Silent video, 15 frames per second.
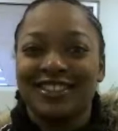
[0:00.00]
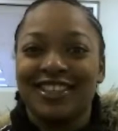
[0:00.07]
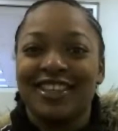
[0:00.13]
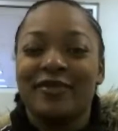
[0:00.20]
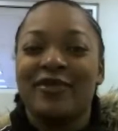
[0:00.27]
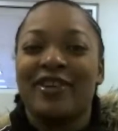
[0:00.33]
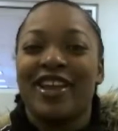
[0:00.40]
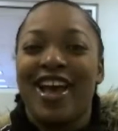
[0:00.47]
Good
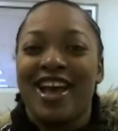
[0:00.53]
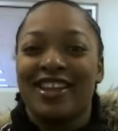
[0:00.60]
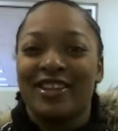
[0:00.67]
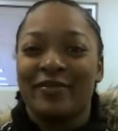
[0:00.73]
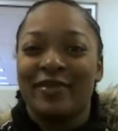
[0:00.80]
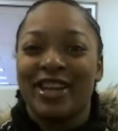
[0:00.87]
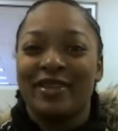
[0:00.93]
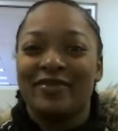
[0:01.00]
morning, Holly.
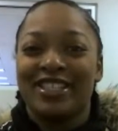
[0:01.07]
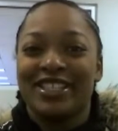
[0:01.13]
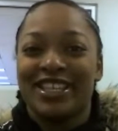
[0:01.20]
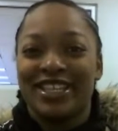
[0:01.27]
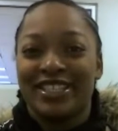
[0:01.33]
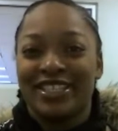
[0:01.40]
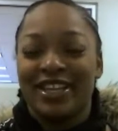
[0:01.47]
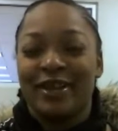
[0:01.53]
My name is
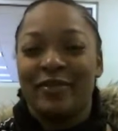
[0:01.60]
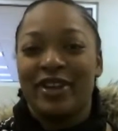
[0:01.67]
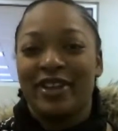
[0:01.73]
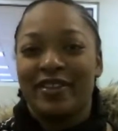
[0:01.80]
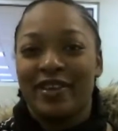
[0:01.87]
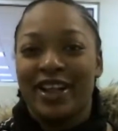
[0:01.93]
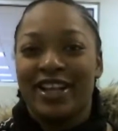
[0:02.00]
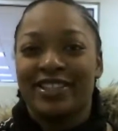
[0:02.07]
Lakeisha, and I'm an
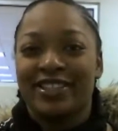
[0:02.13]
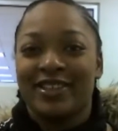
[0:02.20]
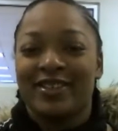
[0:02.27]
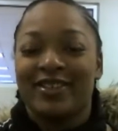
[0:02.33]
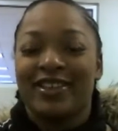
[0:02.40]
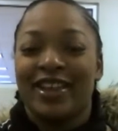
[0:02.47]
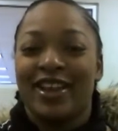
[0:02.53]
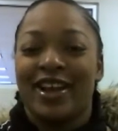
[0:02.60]
internet
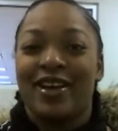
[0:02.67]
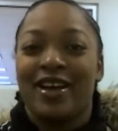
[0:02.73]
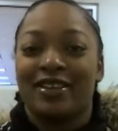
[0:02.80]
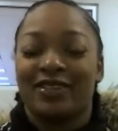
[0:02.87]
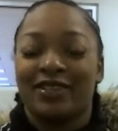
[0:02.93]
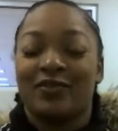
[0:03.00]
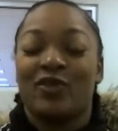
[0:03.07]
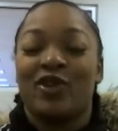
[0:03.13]
consultant here at
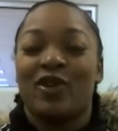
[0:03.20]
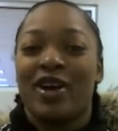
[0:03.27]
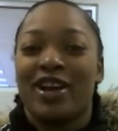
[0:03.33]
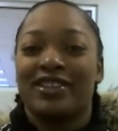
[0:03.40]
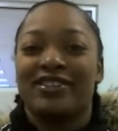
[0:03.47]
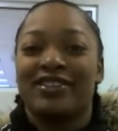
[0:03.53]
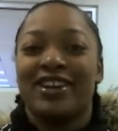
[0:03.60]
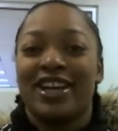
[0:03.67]
Oxmoor
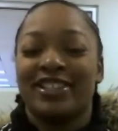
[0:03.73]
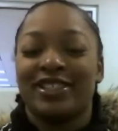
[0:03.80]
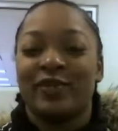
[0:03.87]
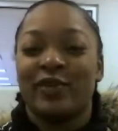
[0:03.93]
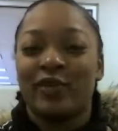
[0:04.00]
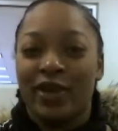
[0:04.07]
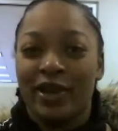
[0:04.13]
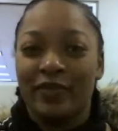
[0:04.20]
Chrysler Dodge Jeep
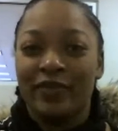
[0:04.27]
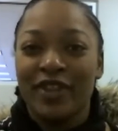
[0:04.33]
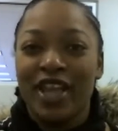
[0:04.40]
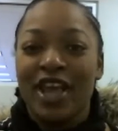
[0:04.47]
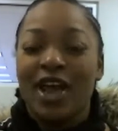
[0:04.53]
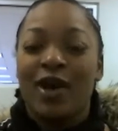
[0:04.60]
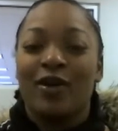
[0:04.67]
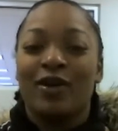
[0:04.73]
Ram.
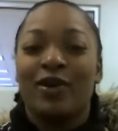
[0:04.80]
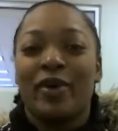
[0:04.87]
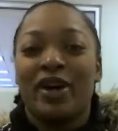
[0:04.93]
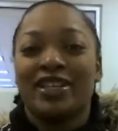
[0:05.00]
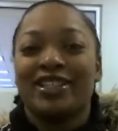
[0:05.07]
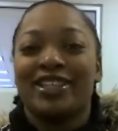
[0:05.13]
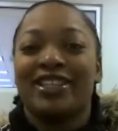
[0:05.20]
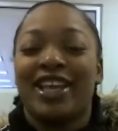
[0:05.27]
I want to
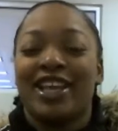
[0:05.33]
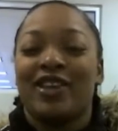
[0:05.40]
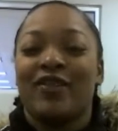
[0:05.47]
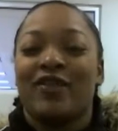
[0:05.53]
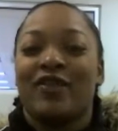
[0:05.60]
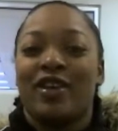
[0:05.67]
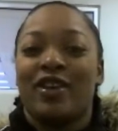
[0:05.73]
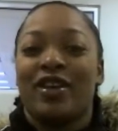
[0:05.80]
personally thank you
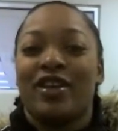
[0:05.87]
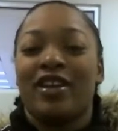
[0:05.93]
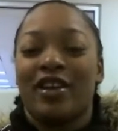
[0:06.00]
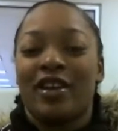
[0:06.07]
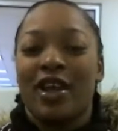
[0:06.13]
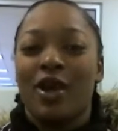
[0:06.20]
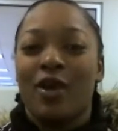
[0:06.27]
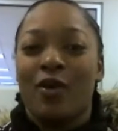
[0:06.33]
for your
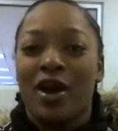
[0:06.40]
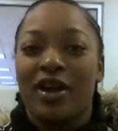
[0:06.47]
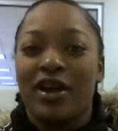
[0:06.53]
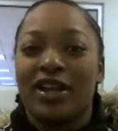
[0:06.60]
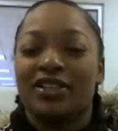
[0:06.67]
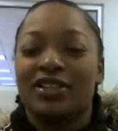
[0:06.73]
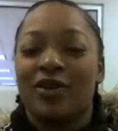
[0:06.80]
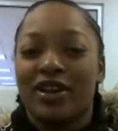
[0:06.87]
internet inquiry
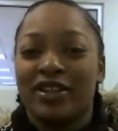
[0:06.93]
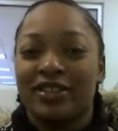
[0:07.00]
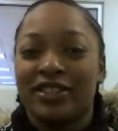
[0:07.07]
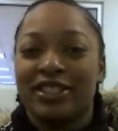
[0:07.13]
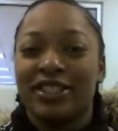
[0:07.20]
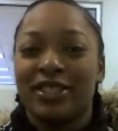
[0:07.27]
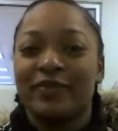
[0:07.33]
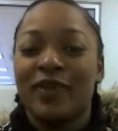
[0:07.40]
to our
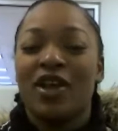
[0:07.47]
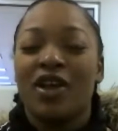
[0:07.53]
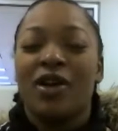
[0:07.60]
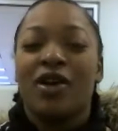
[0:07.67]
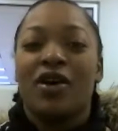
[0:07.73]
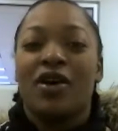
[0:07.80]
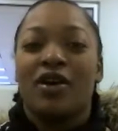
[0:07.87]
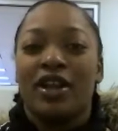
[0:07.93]
dealership
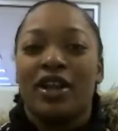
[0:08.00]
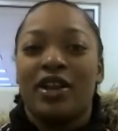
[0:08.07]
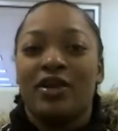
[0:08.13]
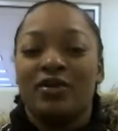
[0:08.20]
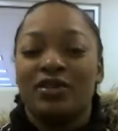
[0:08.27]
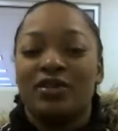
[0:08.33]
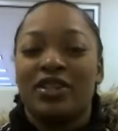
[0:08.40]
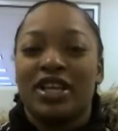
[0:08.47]
on a new
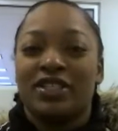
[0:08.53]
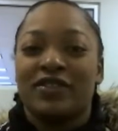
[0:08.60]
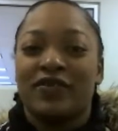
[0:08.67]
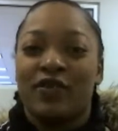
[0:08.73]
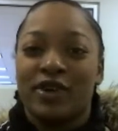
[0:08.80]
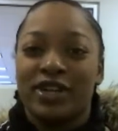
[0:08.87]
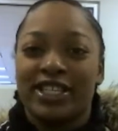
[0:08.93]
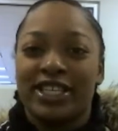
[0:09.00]

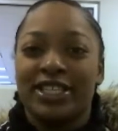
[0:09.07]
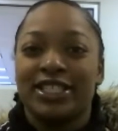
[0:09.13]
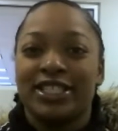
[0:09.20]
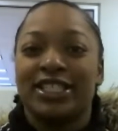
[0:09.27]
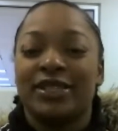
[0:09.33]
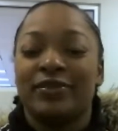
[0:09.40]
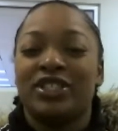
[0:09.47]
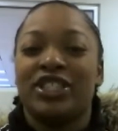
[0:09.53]
2014
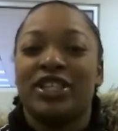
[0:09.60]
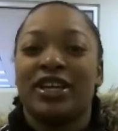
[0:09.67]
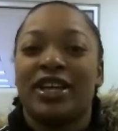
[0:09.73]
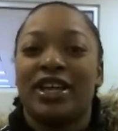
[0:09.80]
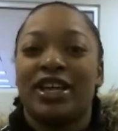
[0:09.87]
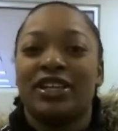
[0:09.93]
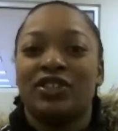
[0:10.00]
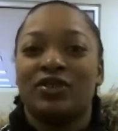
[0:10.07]
Jeep
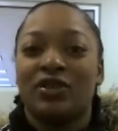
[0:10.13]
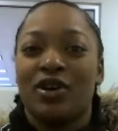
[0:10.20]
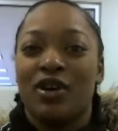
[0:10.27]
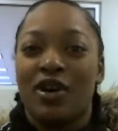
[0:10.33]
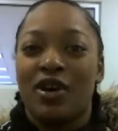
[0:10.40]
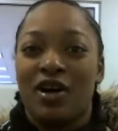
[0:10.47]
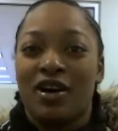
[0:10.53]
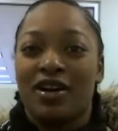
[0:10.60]
Cherokee
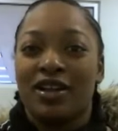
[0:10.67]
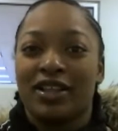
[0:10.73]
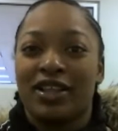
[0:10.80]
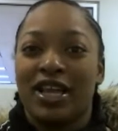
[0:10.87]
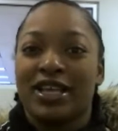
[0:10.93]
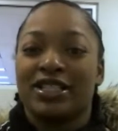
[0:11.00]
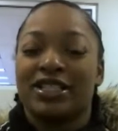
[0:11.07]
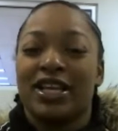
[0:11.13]
Trailhawk
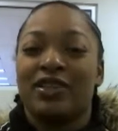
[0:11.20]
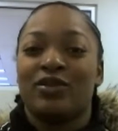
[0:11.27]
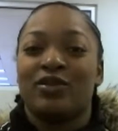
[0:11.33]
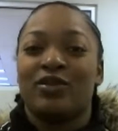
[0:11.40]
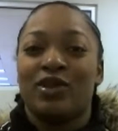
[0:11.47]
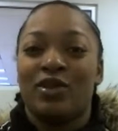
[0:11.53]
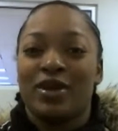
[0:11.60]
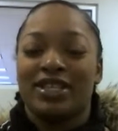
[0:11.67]
last night through
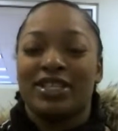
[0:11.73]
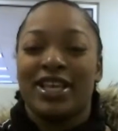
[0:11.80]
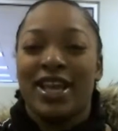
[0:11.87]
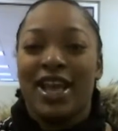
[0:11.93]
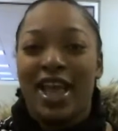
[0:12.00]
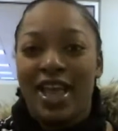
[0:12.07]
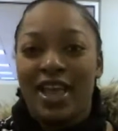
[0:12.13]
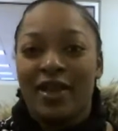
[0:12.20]

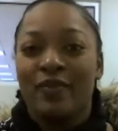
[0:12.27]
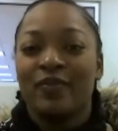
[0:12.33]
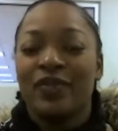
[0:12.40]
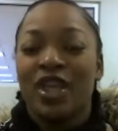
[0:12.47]
USAA.